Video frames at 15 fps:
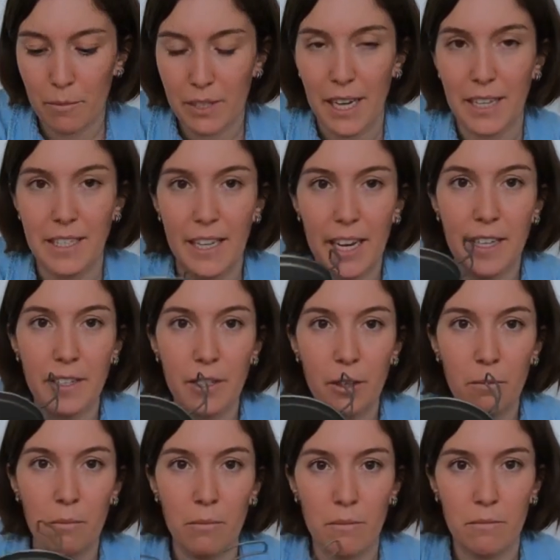
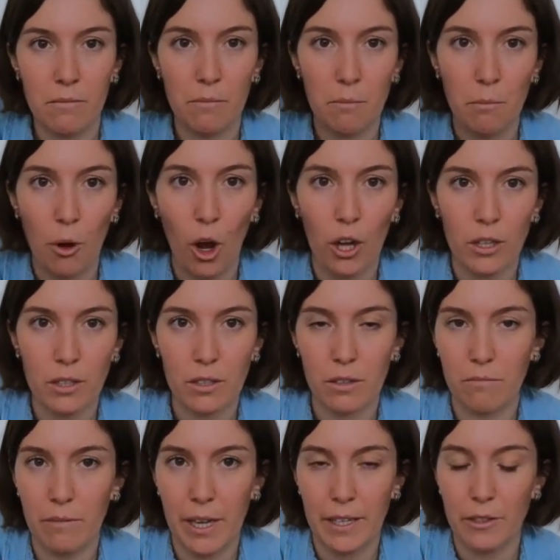titanium pot,
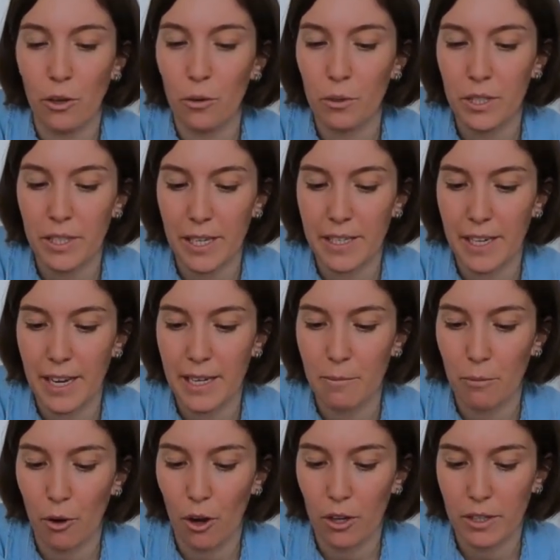a Tox
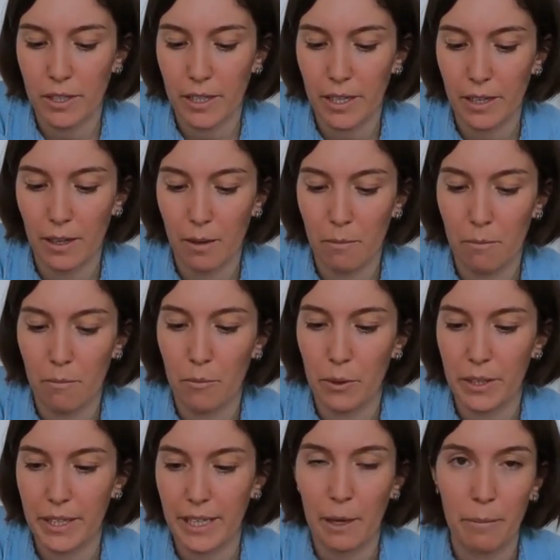titanium pot
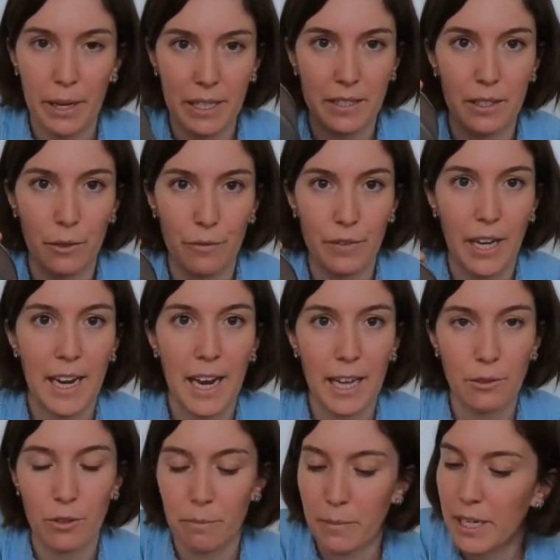with a capacity of
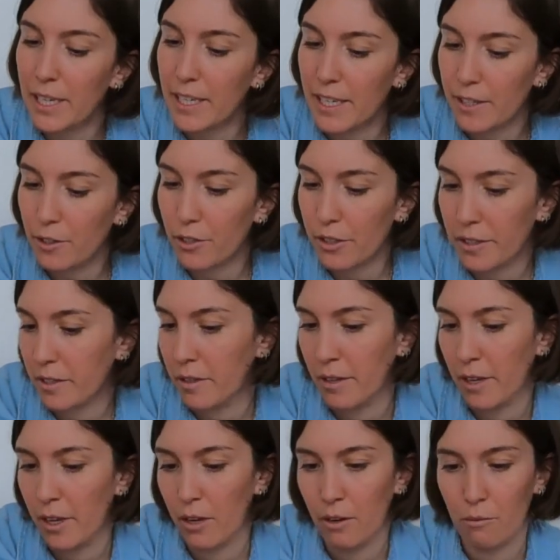900 milliliters,
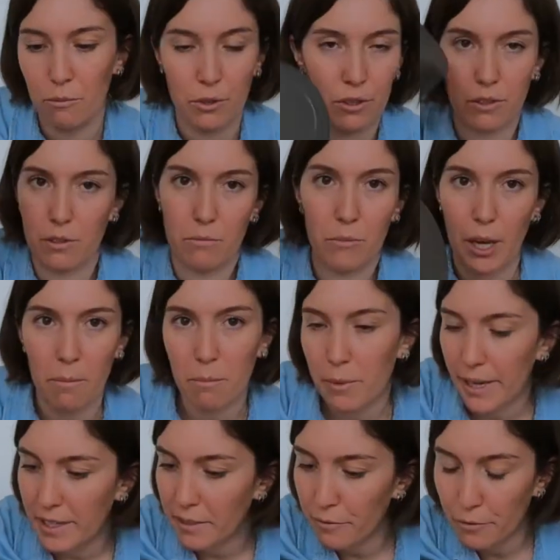which is
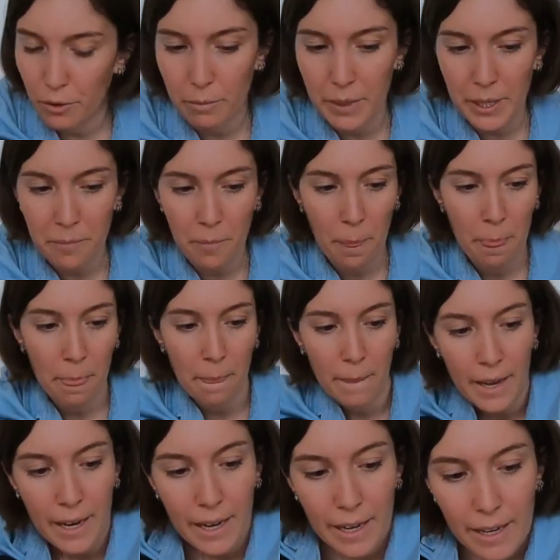plenty for me.
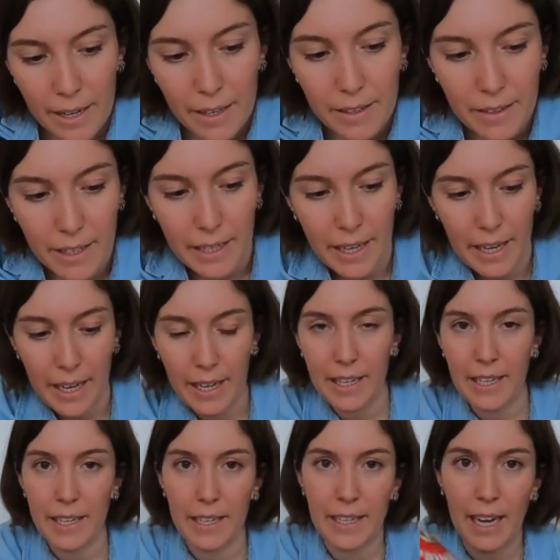Then
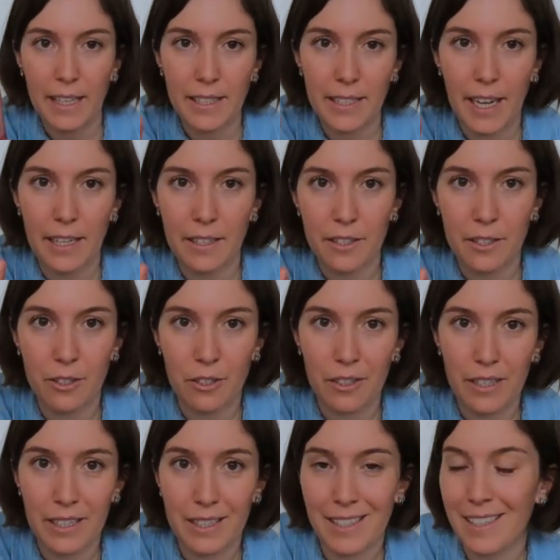a gas canister.
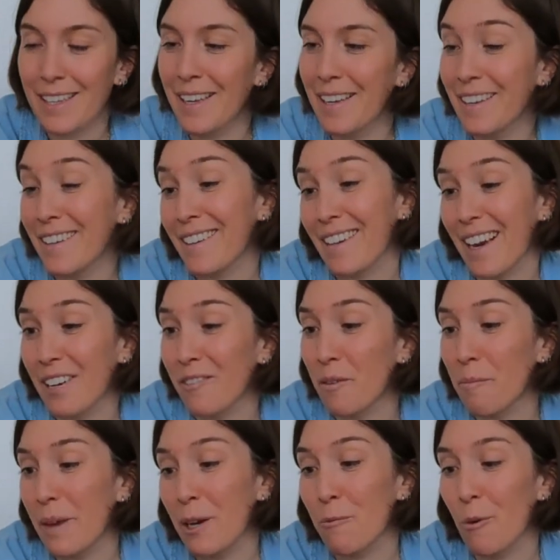It's kind of
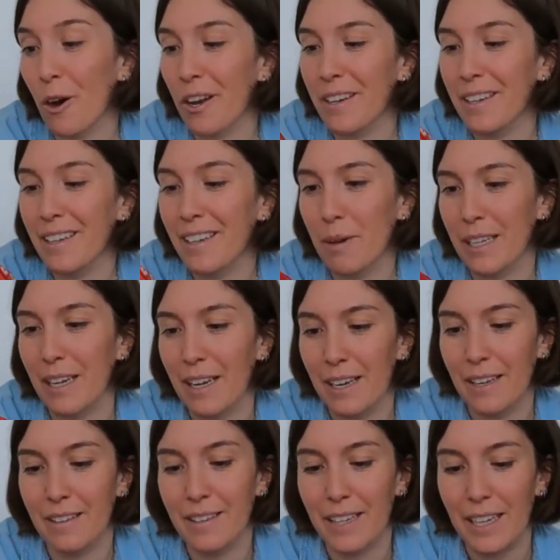a big one, but
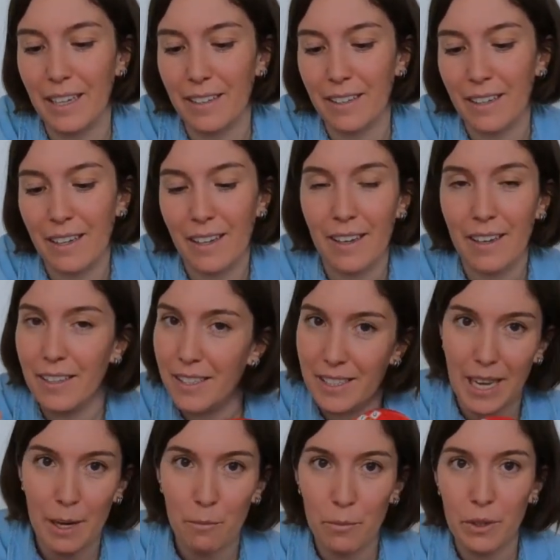I think
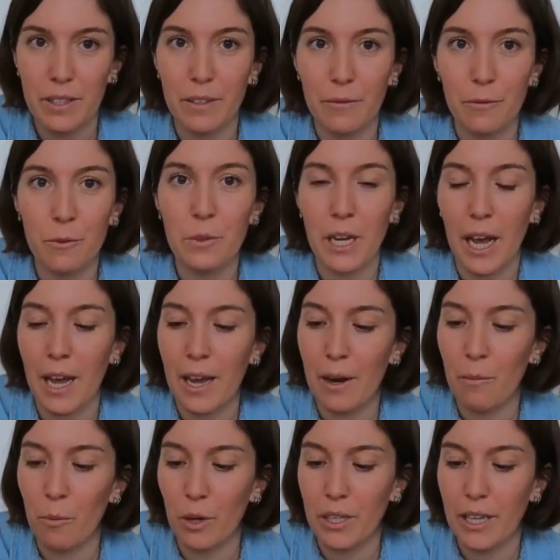same with the food,
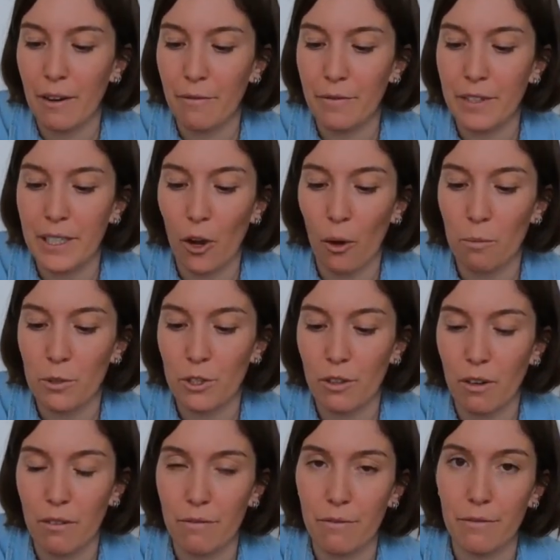I won't have the option
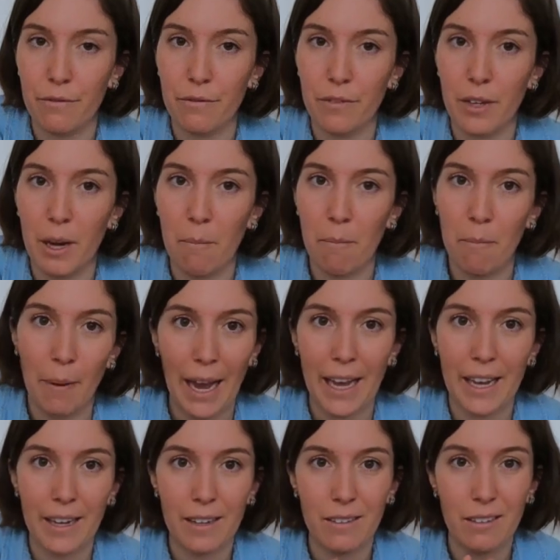of
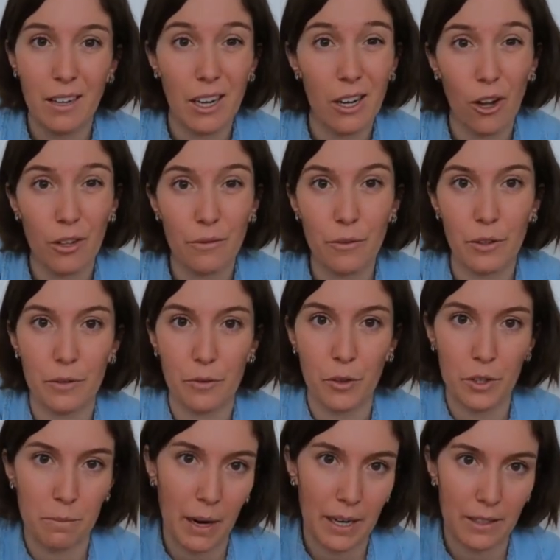buying a lot for the
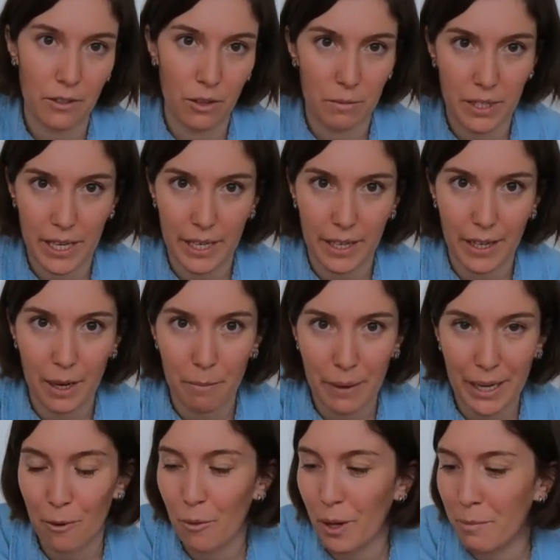first part, so I'm taking a
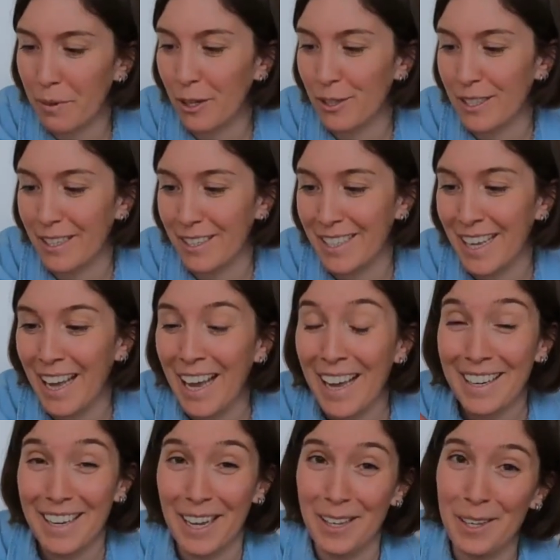bigger one because there's
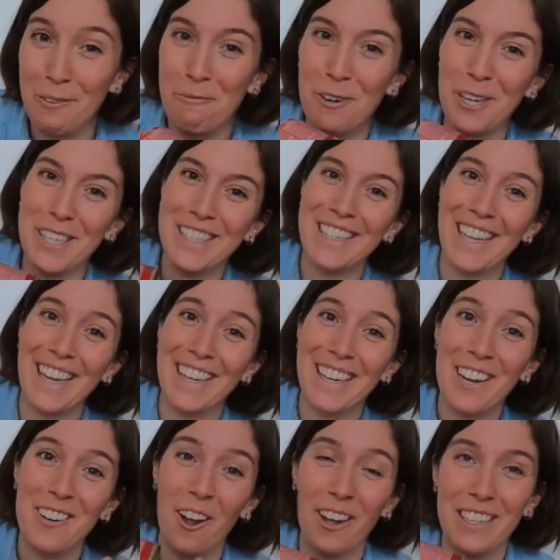nothing worse
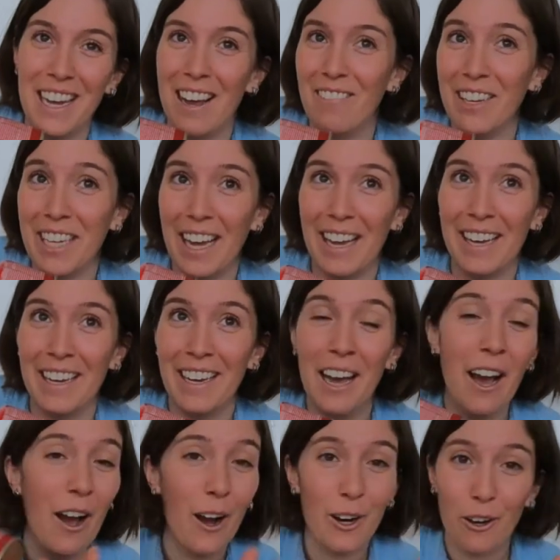than not having a
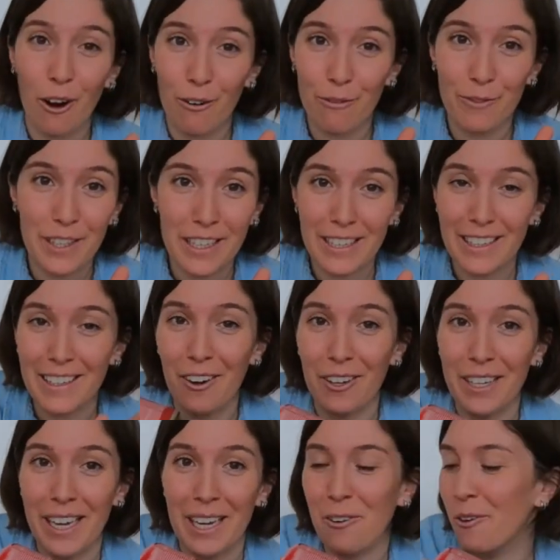coffee
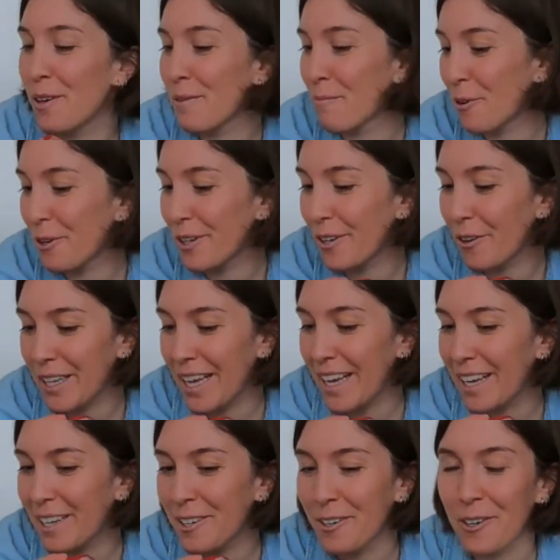on a
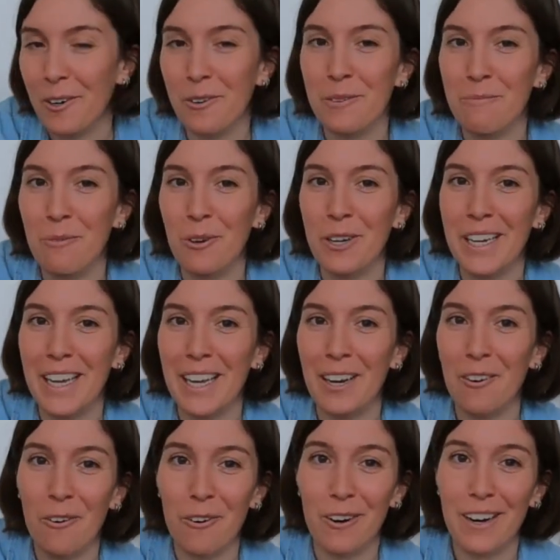cold morning
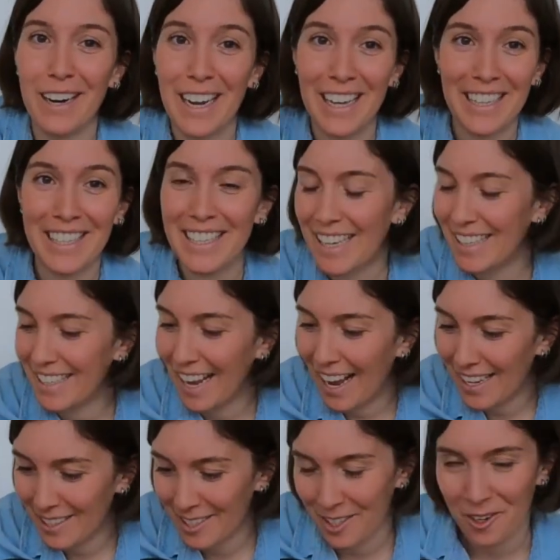or a tea at
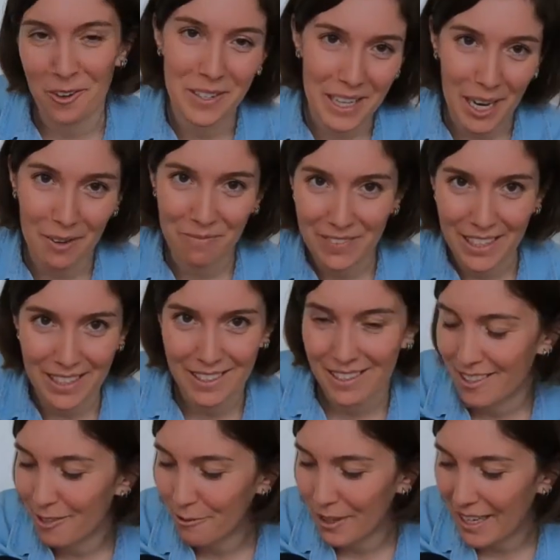night. So
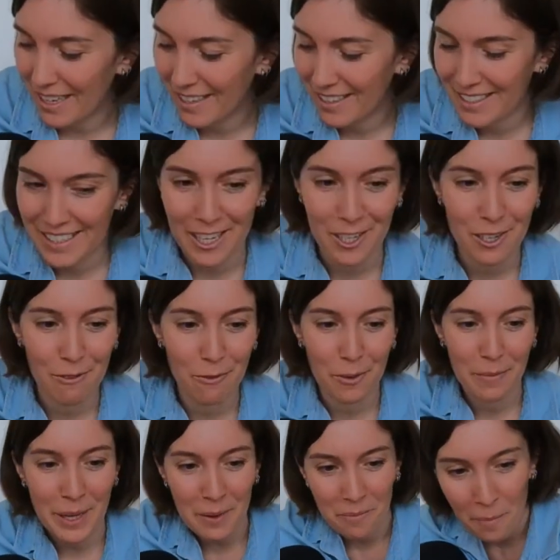that's really an essential for
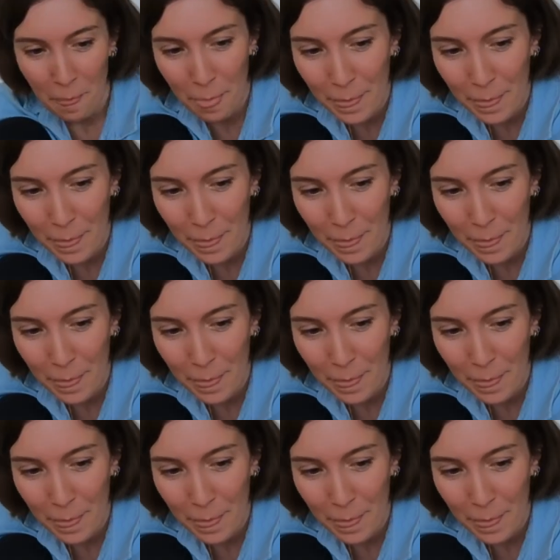me.